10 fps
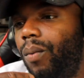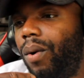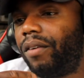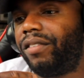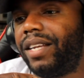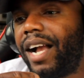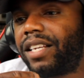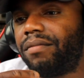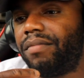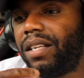one
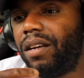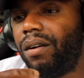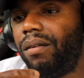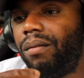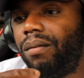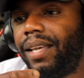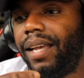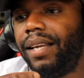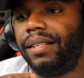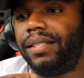reaction video
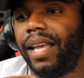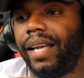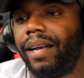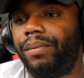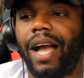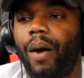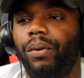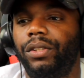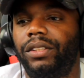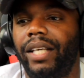can take up
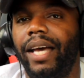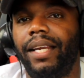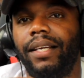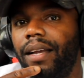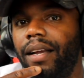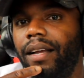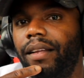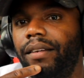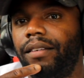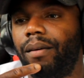hours to edit.
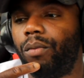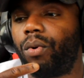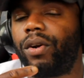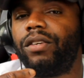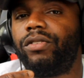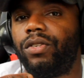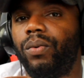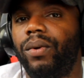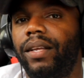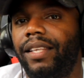And the more you
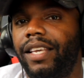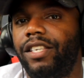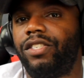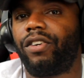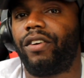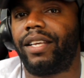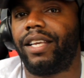do it, the easier it